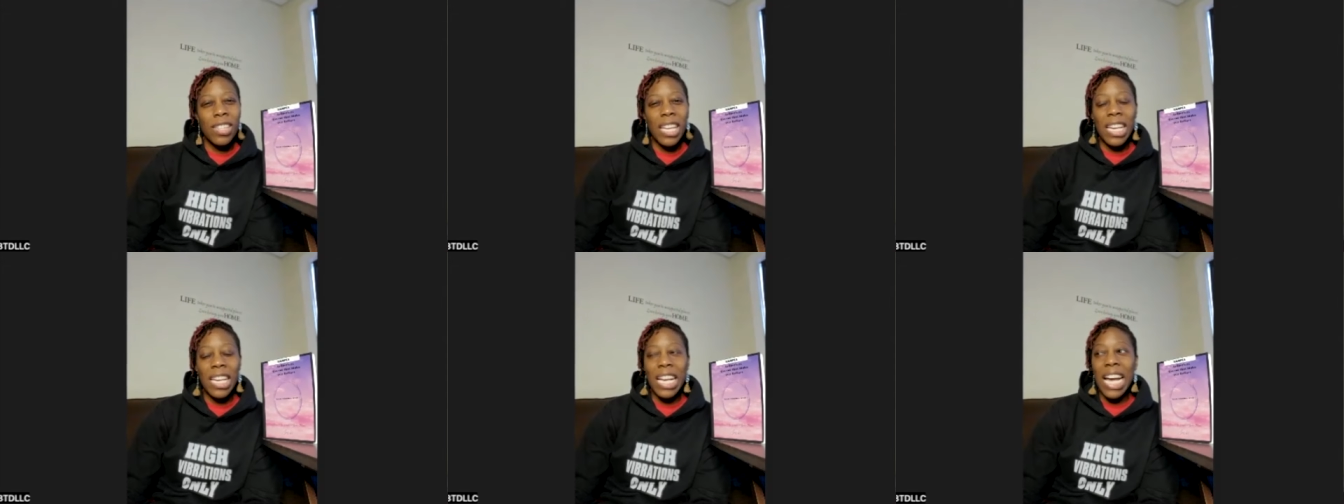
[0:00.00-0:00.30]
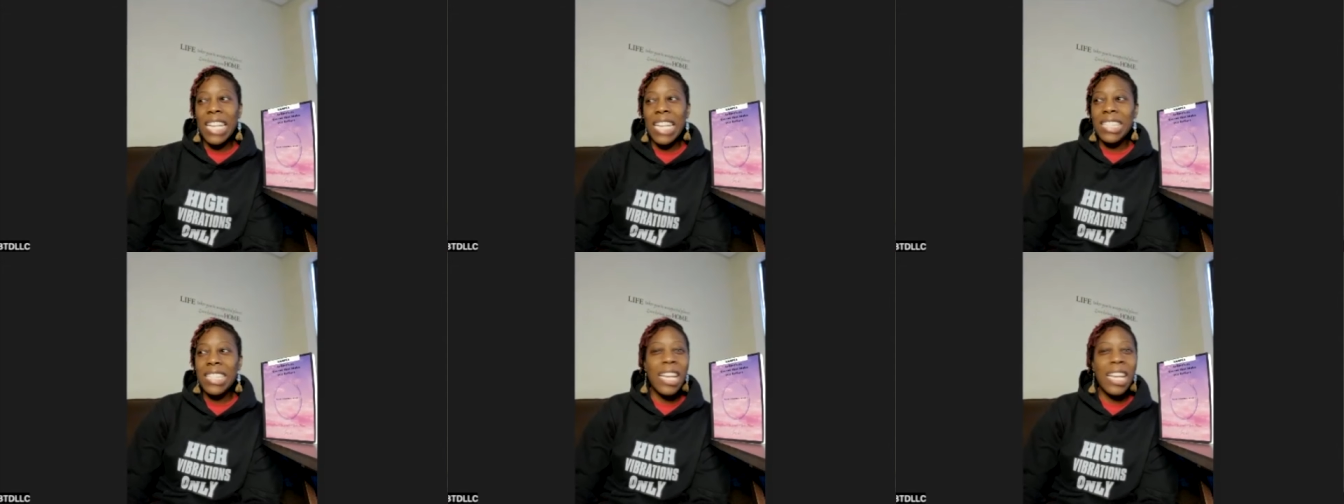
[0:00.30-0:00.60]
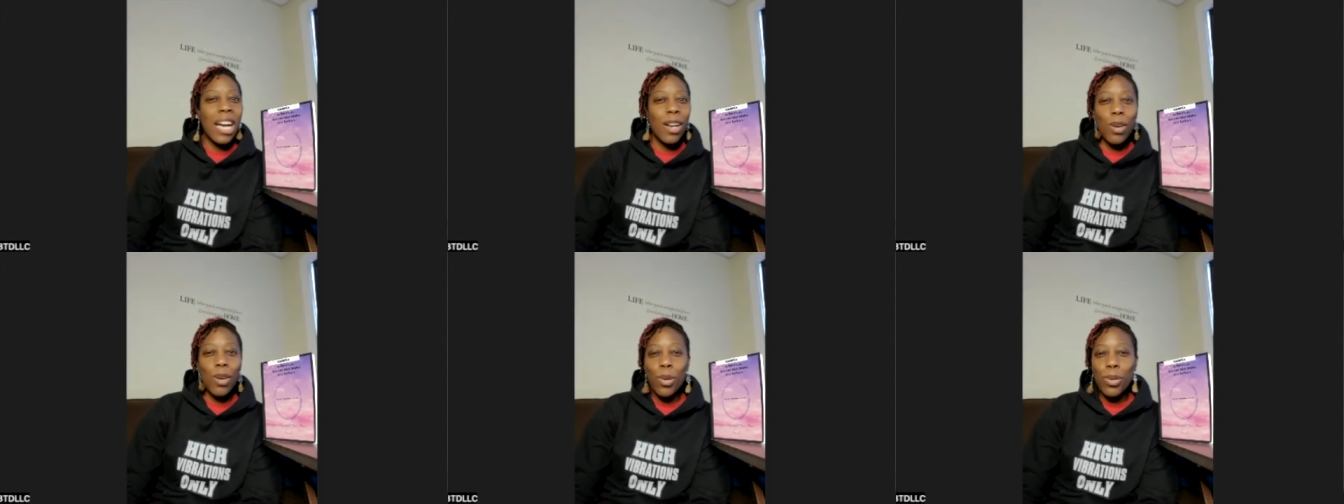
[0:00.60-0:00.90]
like i did
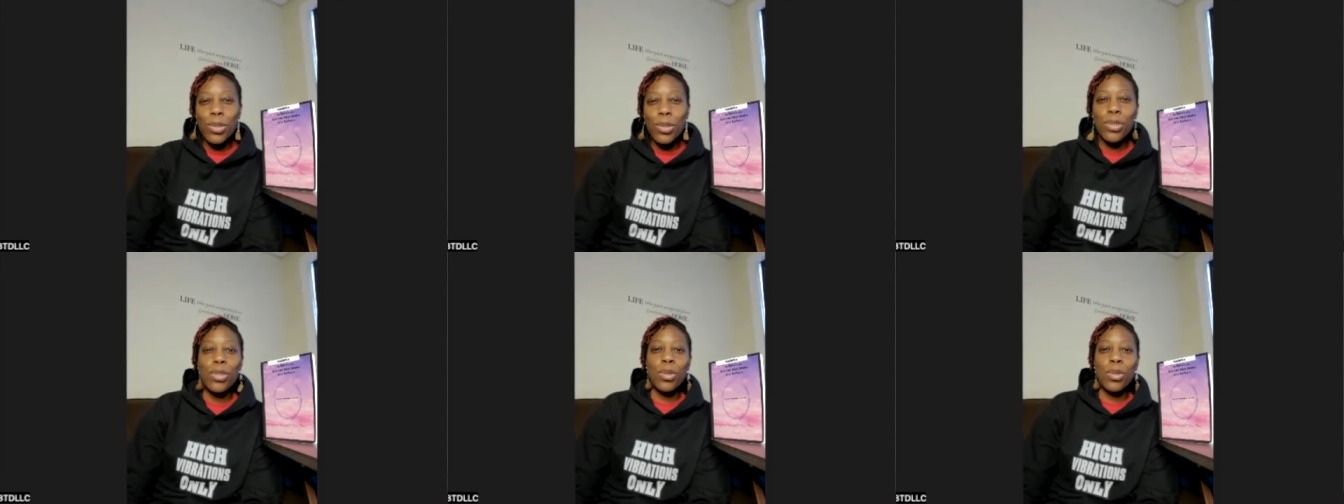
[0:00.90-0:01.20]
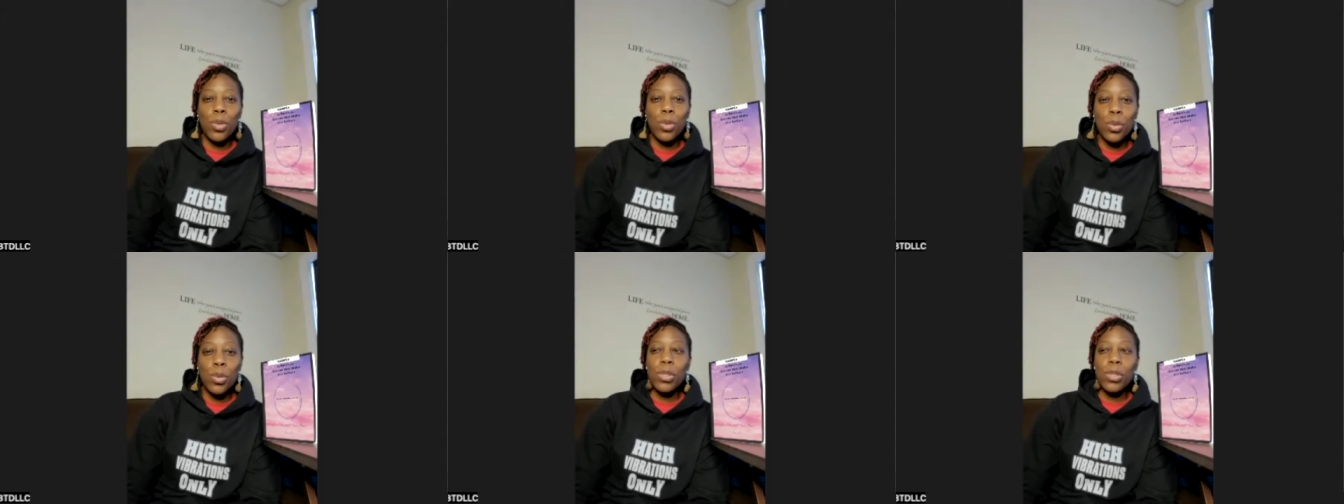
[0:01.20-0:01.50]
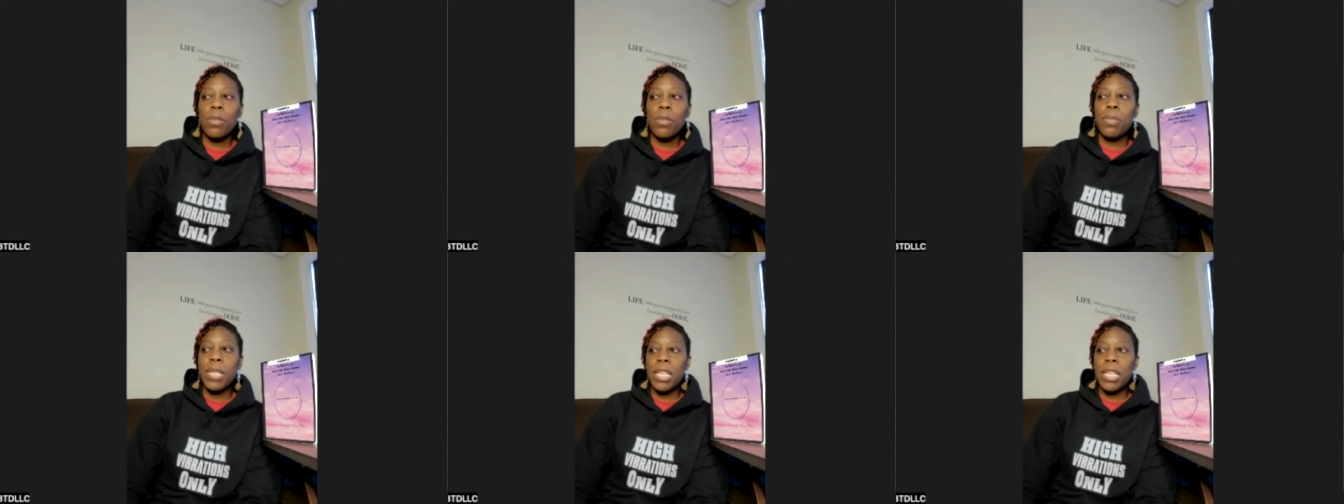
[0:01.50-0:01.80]
not go to school
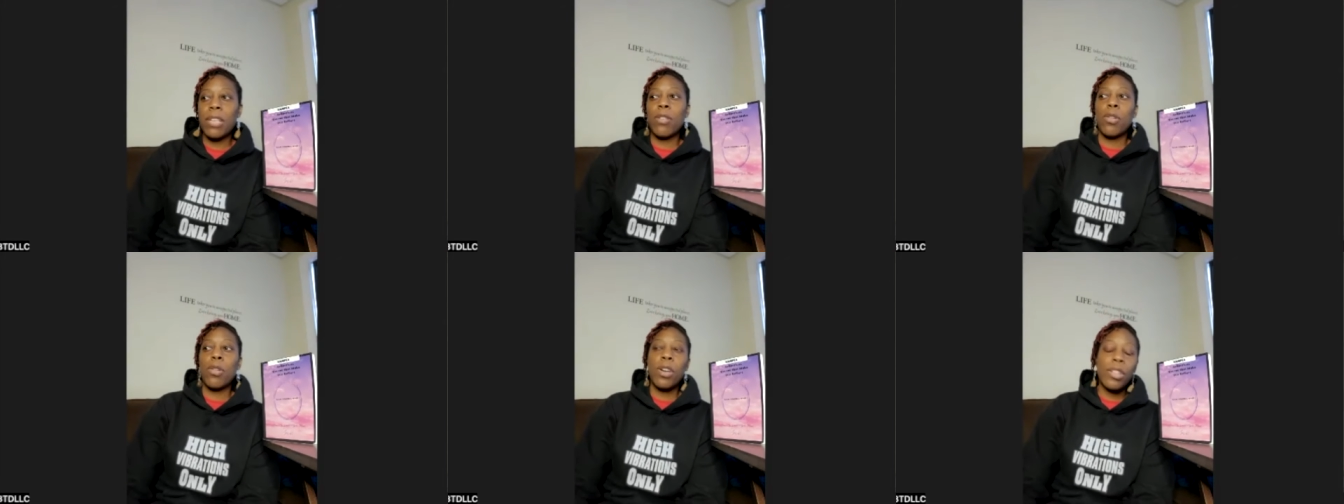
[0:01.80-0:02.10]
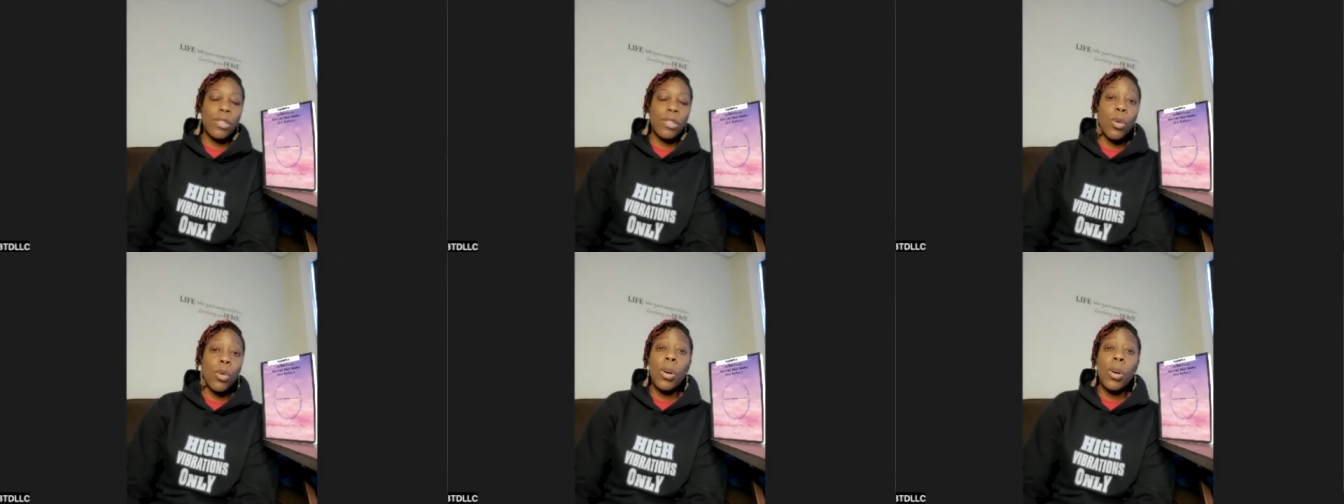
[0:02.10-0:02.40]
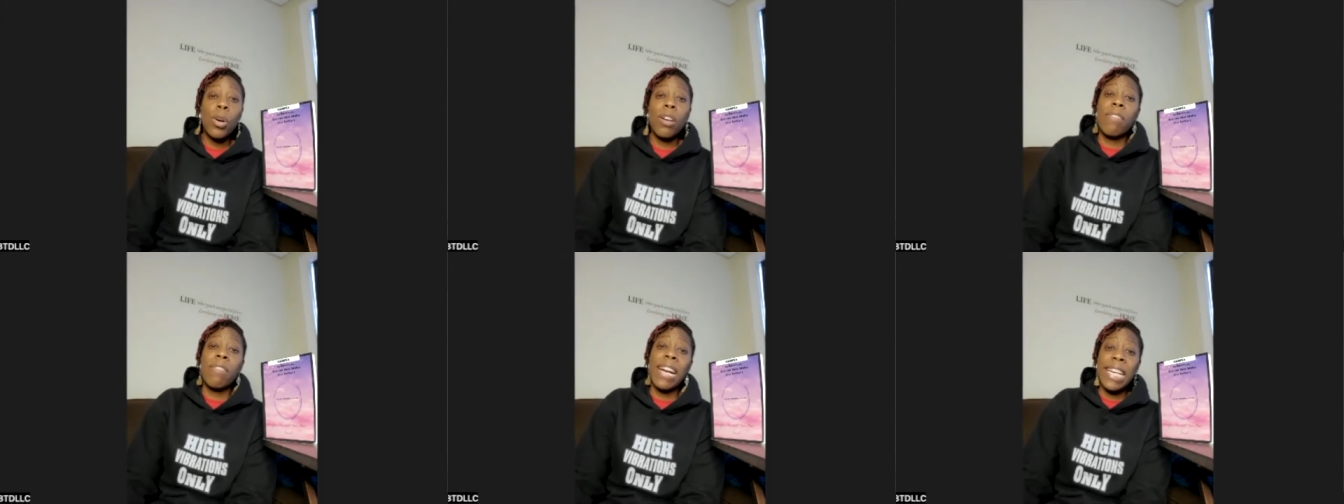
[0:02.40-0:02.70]
to be an author
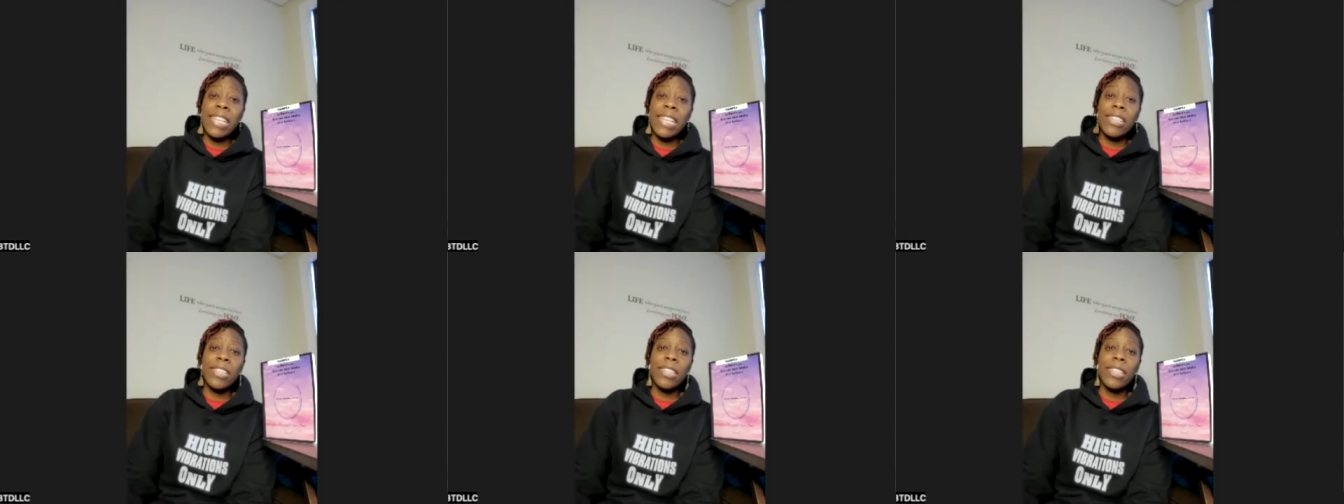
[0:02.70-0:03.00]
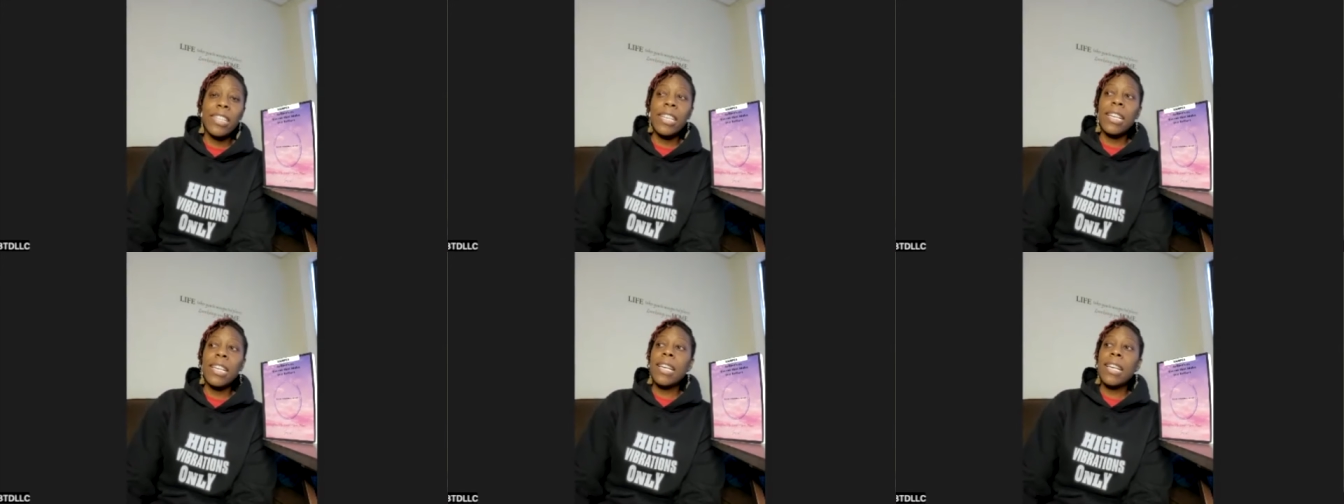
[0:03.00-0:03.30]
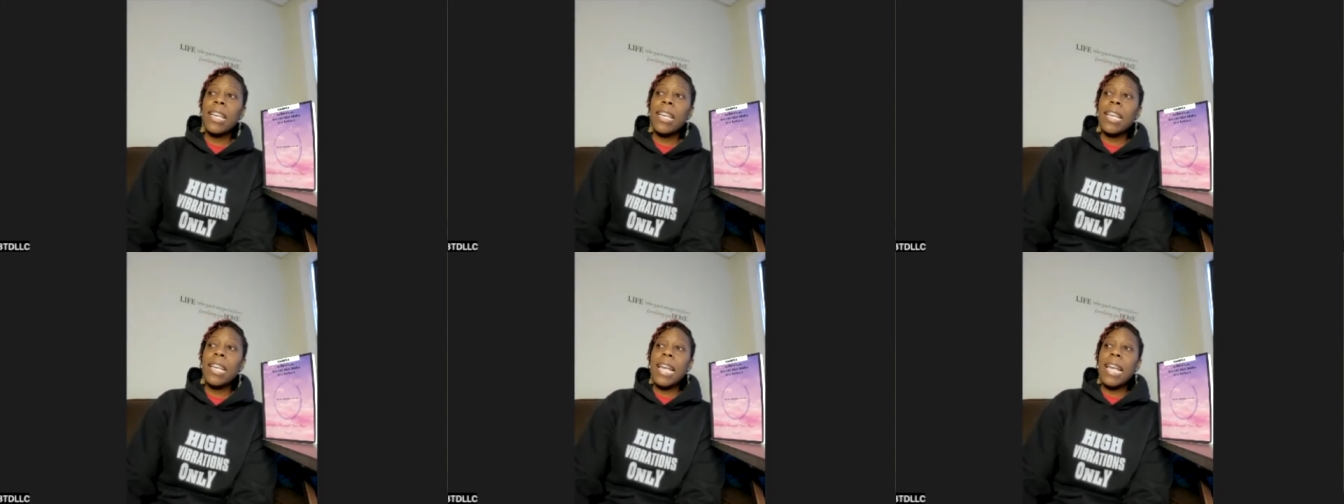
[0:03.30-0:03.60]
or a writer
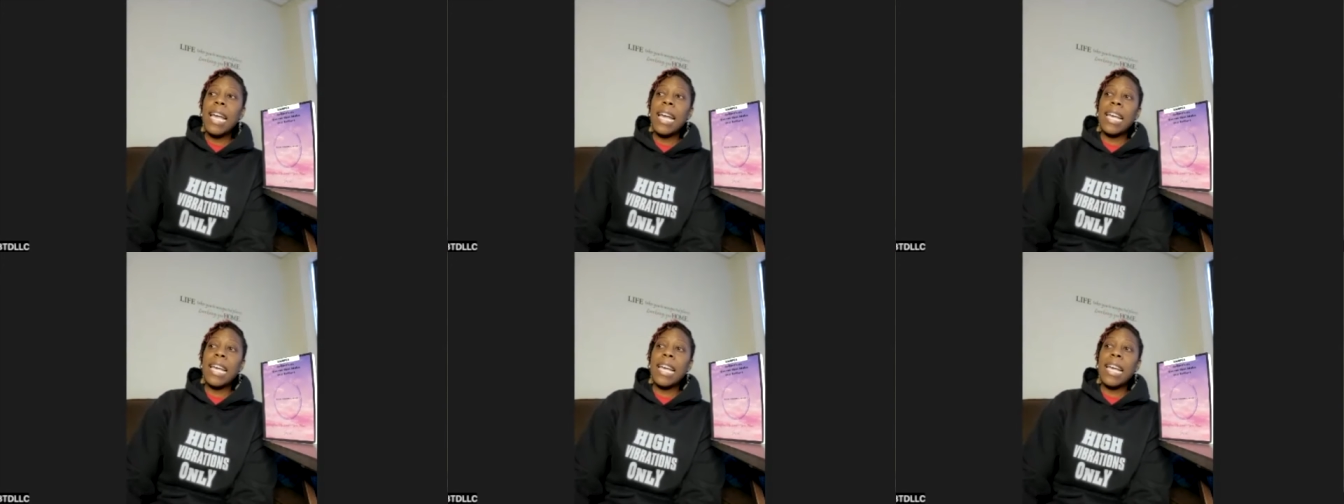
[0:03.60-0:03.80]
mm-hmm.